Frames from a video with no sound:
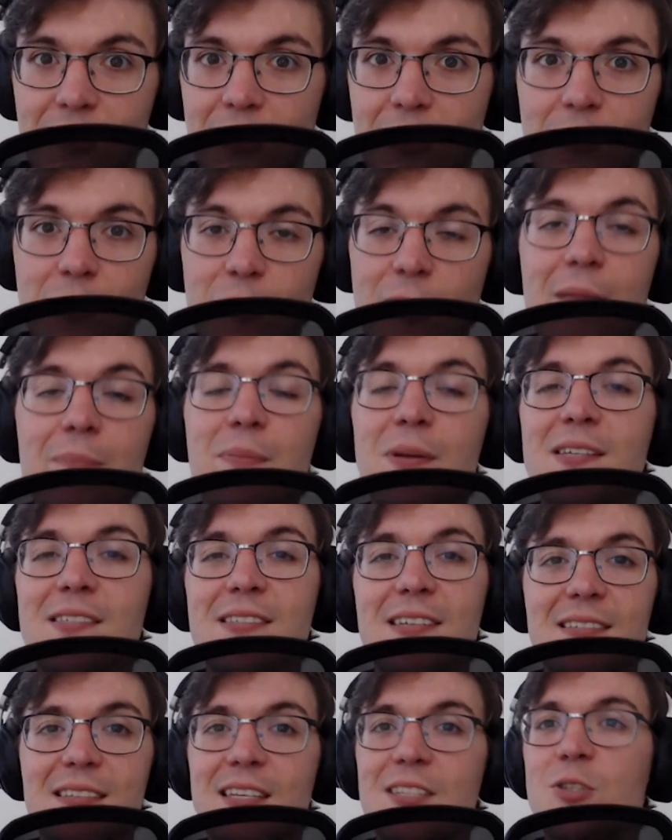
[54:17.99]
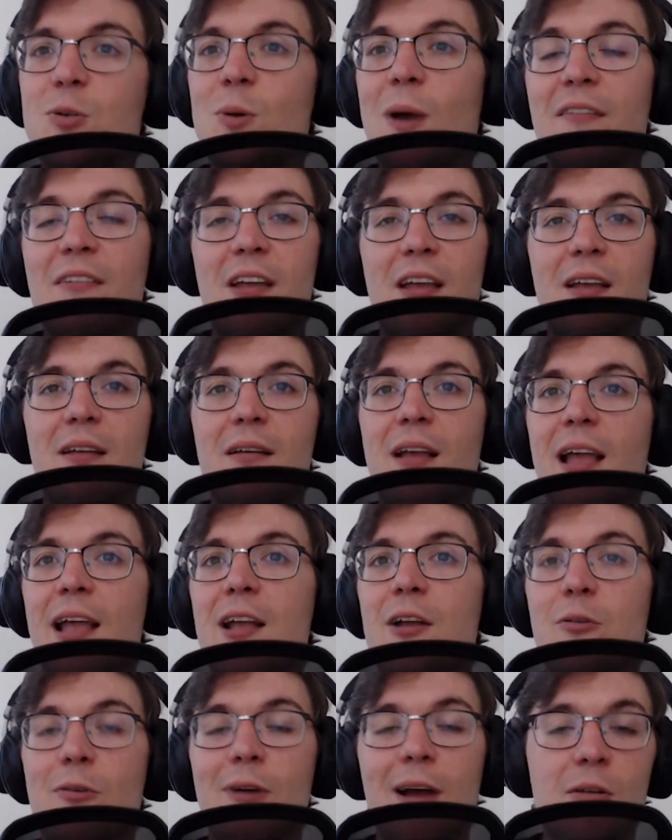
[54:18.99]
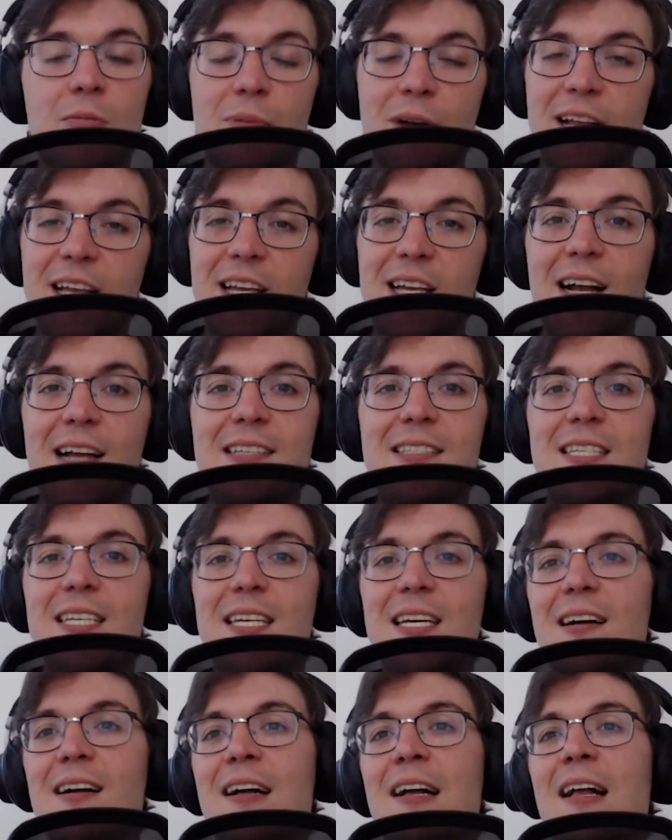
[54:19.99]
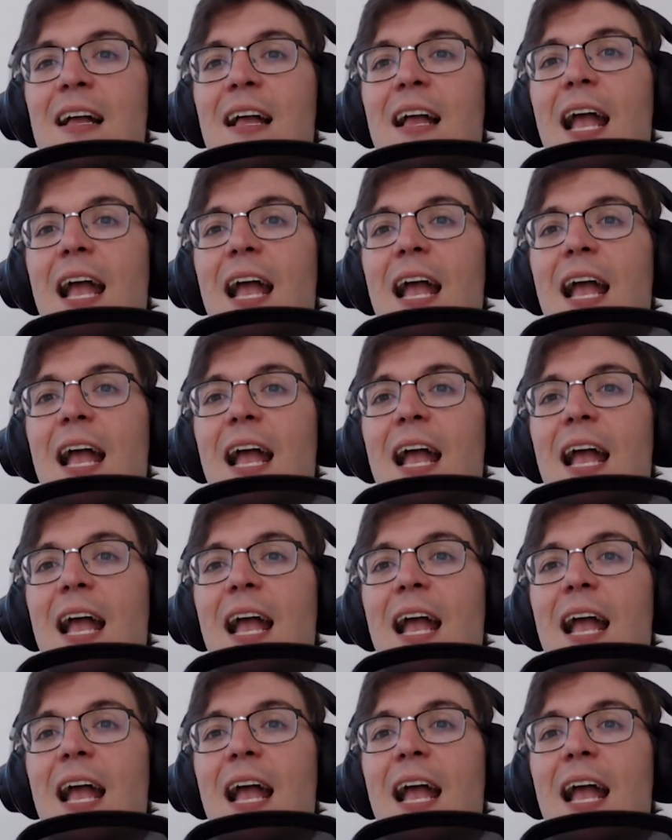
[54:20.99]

a great business is you have a groundbreaking idea